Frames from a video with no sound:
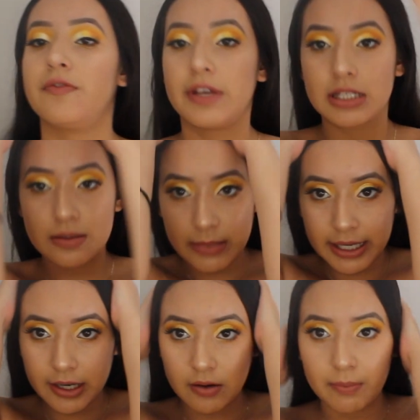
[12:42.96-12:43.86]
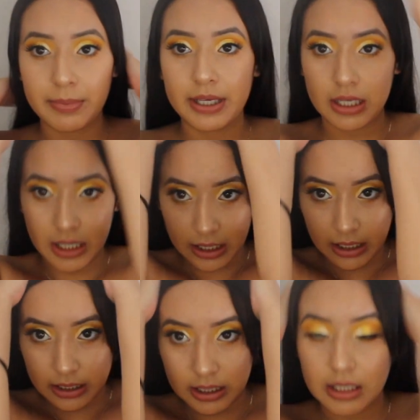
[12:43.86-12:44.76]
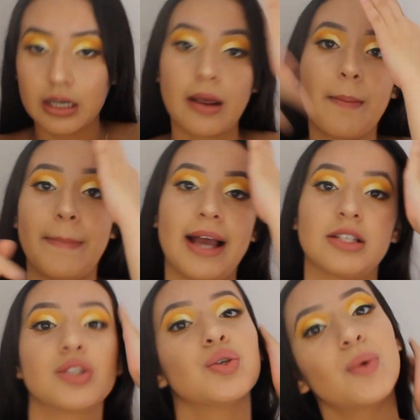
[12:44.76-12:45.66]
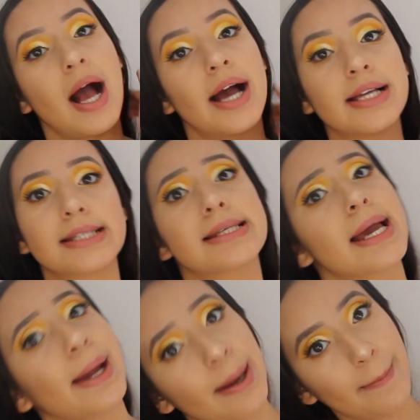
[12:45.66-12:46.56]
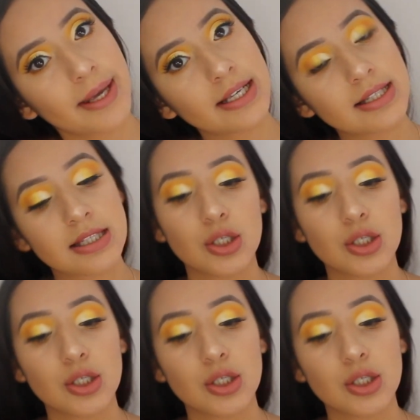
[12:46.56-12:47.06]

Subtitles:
fix my hair a bit and then come back to you guys in a bit.